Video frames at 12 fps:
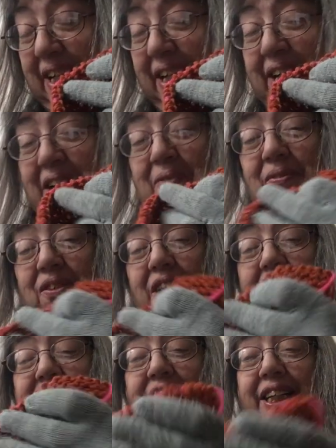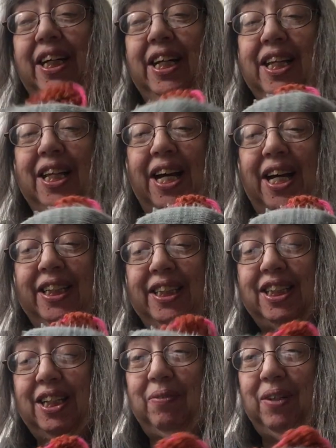And I'm finding that
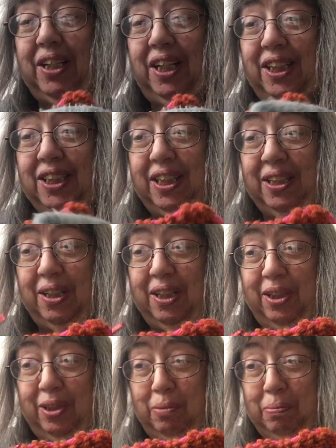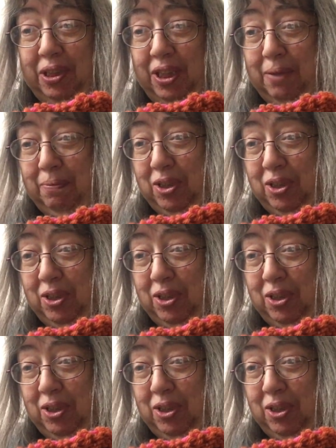some of these little loops up